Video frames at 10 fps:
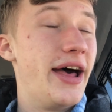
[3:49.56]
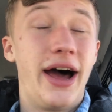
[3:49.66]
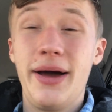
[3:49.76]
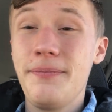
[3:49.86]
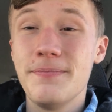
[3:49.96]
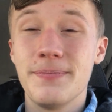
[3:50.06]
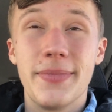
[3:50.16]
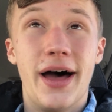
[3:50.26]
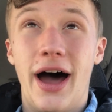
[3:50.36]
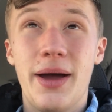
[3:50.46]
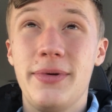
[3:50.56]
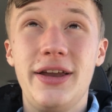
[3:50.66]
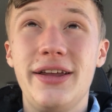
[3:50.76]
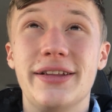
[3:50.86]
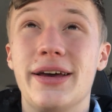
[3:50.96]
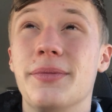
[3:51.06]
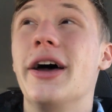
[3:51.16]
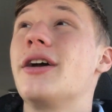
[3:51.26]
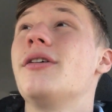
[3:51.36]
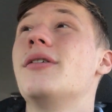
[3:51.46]
And I immediately am
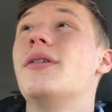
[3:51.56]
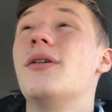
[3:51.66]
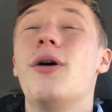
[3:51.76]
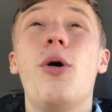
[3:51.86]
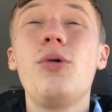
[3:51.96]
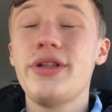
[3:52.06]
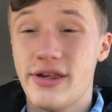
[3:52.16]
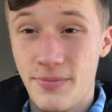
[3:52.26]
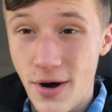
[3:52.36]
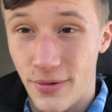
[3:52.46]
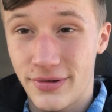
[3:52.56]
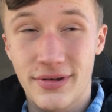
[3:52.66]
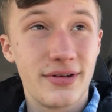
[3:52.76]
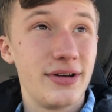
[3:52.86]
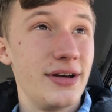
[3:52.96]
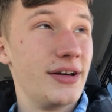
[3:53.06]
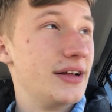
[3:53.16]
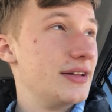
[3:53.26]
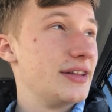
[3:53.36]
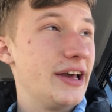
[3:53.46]
like, holy smokes.
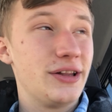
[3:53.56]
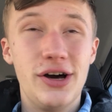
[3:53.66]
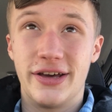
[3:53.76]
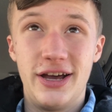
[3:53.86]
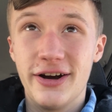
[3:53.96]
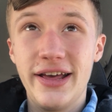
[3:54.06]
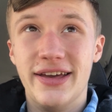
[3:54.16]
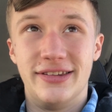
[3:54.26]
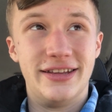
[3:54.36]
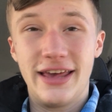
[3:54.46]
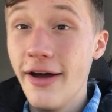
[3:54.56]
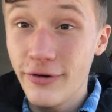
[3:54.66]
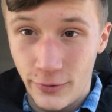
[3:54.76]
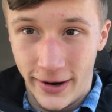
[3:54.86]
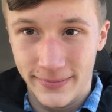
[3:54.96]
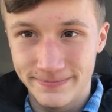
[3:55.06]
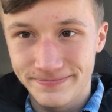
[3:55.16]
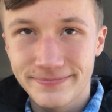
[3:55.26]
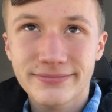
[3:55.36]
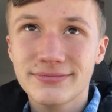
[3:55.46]
Like, look, here it is. It's everywhere.
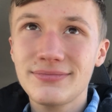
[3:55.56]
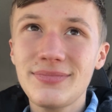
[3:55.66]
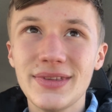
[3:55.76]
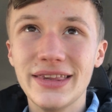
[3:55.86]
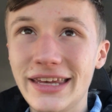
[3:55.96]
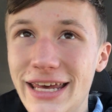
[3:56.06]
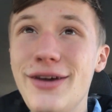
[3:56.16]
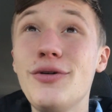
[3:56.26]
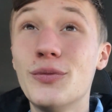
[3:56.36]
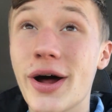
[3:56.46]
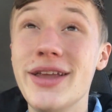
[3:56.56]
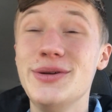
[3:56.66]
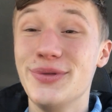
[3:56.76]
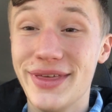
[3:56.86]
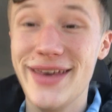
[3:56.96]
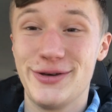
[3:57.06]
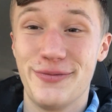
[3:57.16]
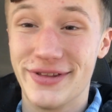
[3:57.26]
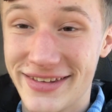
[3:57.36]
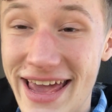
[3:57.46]
Even when you think
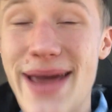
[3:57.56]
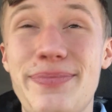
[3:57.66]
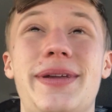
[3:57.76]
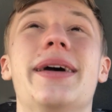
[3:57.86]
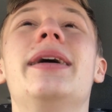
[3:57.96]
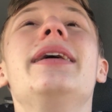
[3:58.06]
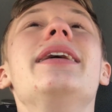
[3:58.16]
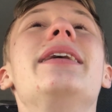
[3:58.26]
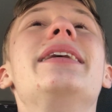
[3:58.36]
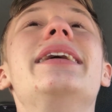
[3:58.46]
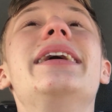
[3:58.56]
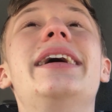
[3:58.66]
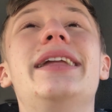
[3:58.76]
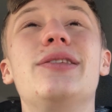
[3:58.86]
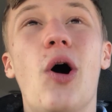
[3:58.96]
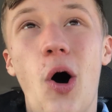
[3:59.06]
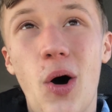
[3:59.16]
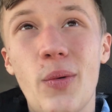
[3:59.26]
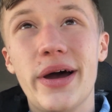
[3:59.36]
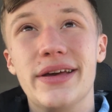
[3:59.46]
you've escaped it, it is
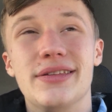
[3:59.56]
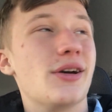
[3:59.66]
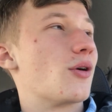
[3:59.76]
always